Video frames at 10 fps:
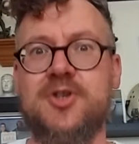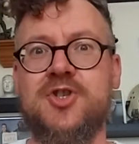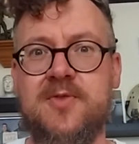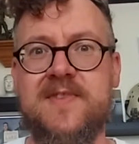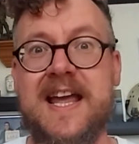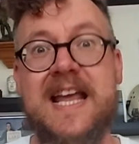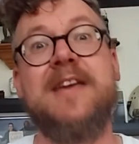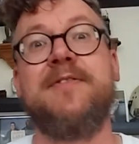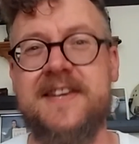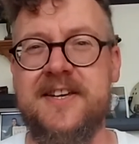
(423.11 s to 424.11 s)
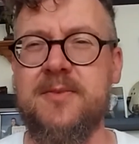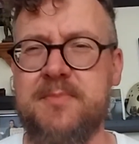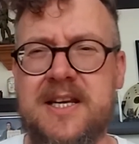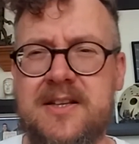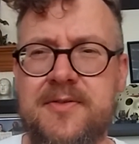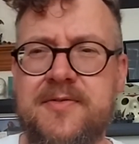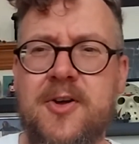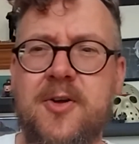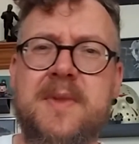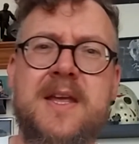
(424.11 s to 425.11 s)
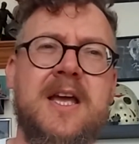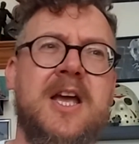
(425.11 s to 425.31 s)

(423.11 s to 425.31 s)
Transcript: shoot there if he could be in the film,